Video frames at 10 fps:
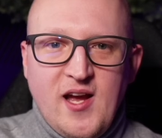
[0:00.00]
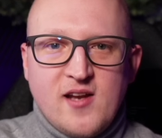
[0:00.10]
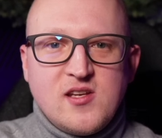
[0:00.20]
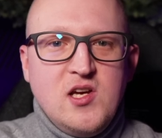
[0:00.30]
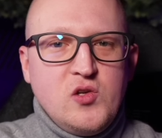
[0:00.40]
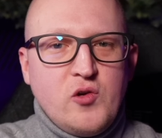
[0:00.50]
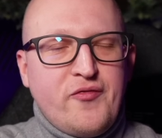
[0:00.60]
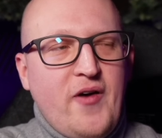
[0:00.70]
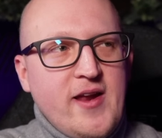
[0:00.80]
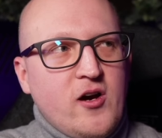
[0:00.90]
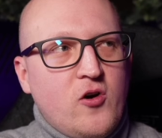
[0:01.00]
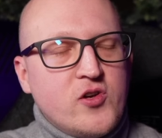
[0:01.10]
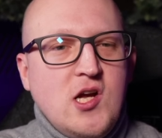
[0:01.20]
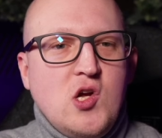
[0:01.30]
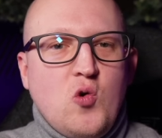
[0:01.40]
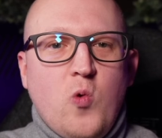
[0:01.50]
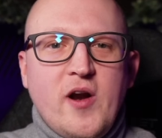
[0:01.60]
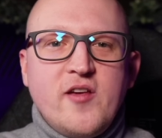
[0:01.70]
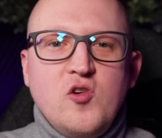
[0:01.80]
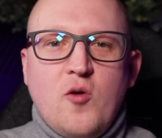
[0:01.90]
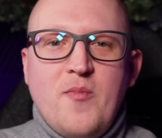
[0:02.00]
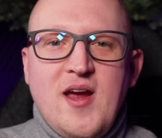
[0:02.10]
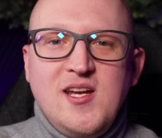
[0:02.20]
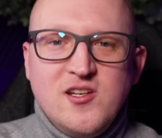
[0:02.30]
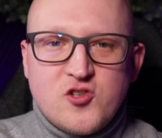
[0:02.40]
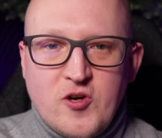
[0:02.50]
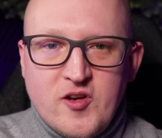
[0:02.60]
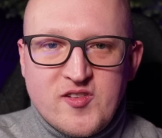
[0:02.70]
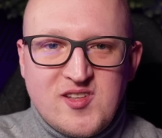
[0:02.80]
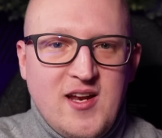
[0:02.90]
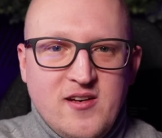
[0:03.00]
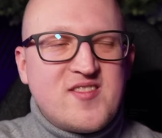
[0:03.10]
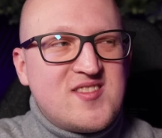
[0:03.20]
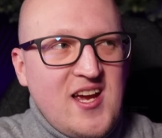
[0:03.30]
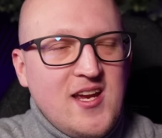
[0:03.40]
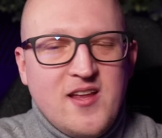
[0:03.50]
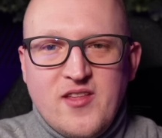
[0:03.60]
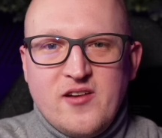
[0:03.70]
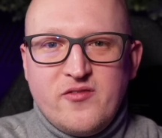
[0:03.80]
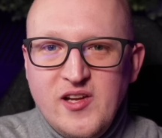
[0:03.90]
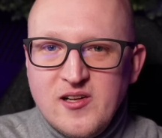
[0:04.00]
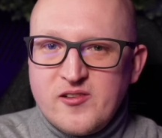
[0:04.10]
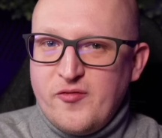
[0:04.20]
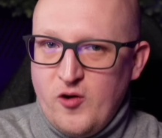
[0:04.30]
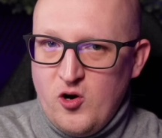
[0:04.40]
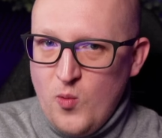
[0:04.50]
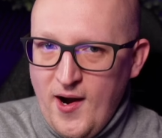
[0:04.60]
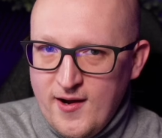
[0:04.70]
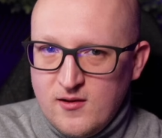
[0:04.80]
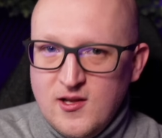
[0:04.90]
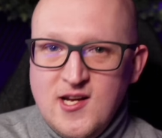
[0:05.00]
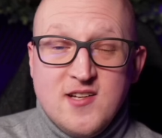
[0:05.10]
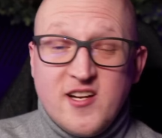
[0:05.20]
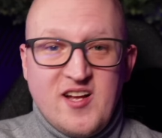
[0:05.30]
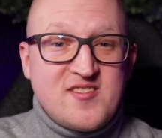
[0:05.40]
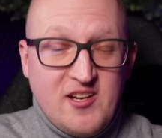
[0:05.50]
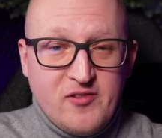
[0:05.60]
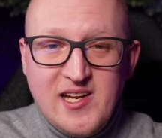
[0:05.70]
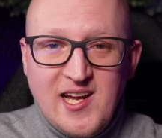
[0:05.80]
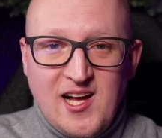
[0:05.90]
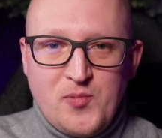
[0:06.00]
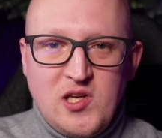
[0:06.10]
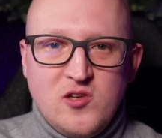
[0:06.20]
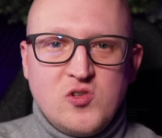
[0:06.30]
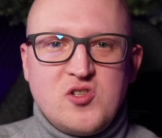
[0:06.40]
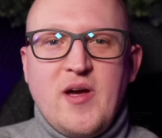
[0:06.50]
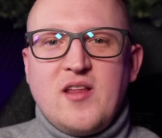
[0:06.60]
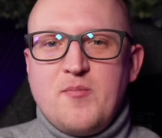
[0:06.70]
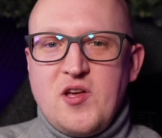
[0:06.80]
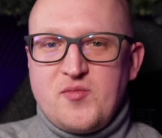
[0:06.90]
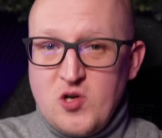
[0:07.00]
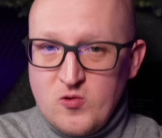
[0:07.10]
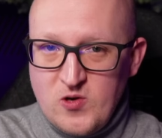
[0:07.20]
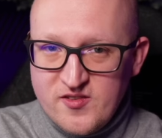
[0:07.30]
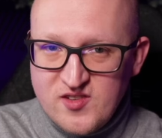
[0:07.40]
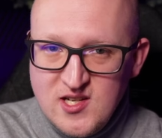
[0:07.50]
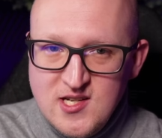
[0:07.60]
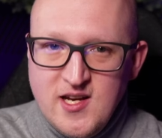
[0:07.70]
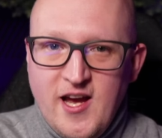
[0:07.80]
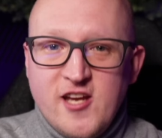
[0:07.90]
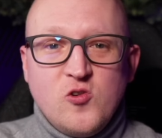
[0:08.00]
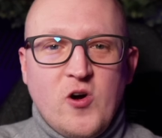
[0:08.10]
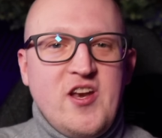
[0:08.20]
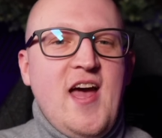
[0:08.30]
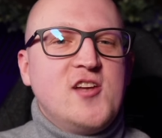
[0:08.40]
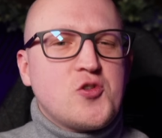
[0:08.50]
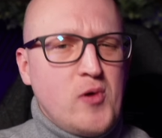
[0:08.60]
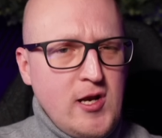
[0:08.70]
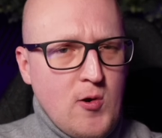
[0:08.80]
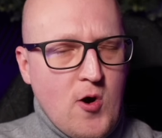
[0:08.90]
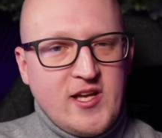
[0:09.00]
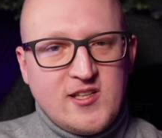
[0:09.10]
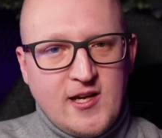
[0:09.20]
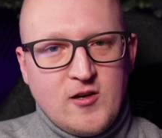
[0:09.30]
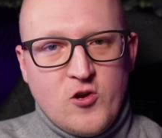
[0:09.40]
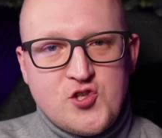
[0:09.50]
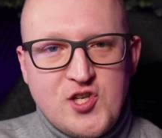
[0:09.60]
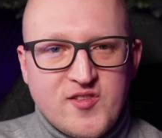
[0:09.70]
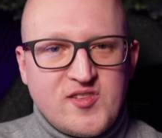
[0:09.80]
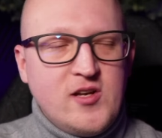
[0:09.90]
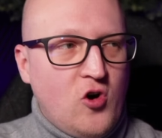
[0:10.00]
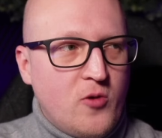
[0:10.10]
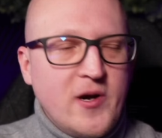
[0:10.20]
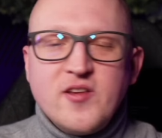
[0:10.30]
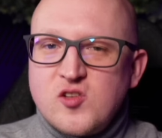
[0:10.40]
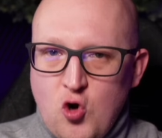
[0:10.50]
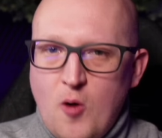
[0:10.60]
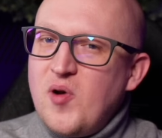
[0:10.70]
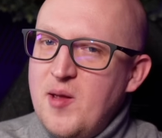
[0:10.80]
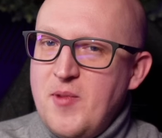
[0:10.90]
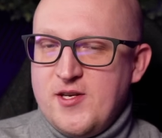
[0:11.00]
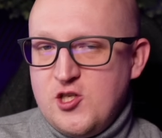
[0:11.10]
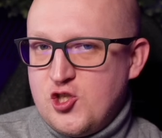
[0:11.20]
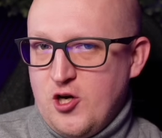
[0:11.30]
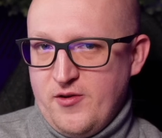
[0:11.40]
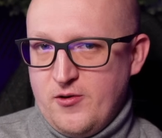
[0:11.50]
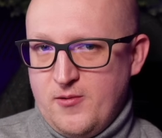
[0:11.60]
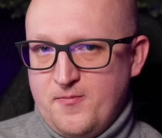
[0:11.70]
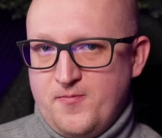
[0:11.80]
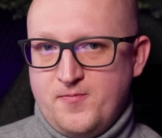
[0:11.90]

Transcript: that you find out what is your main interest and stay in that field for a while. That's definitely helping you to make the best progress, and you are naturally learning technologies that always complement each other.